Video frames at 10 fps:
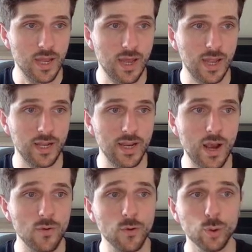And
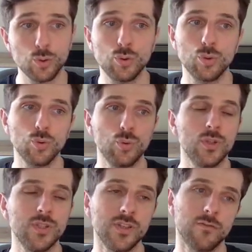now we've got 2
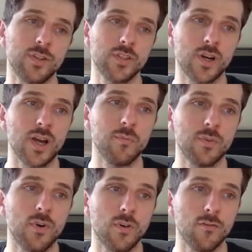different type
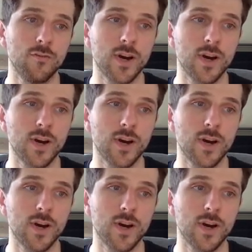of